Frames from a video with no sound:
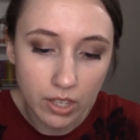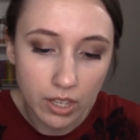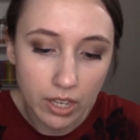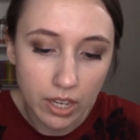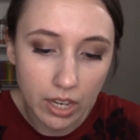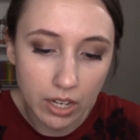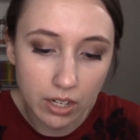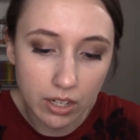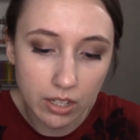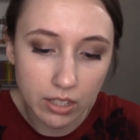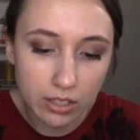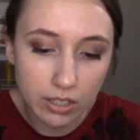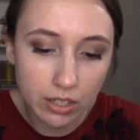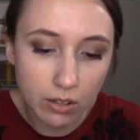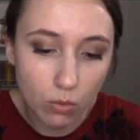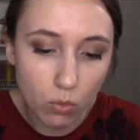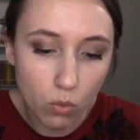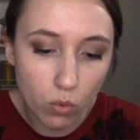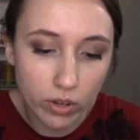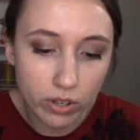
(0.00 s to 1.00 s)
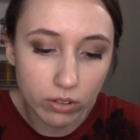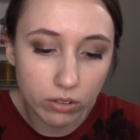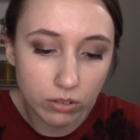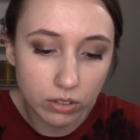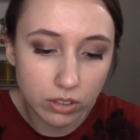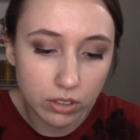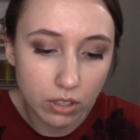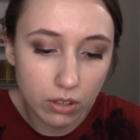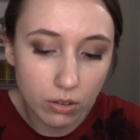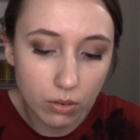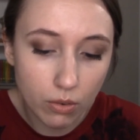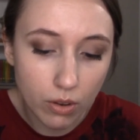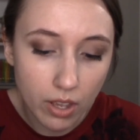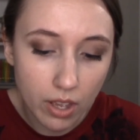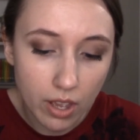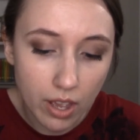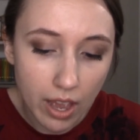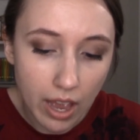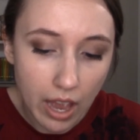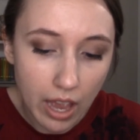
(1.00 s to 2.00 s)
and it is an oil, so
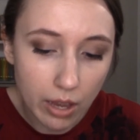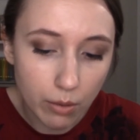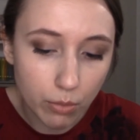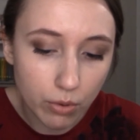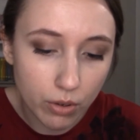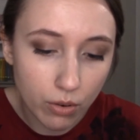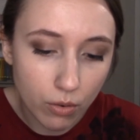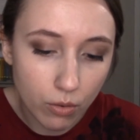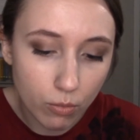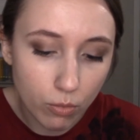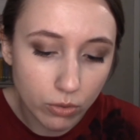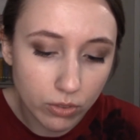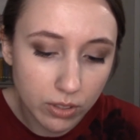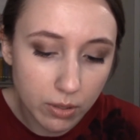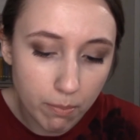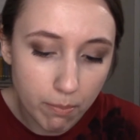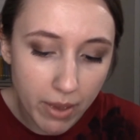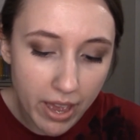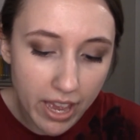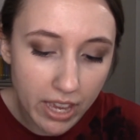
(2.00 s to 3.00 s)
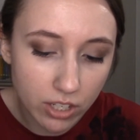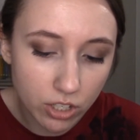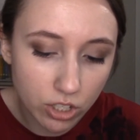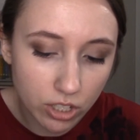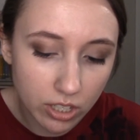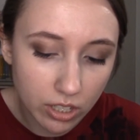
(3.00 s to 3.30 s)
I would almost imagine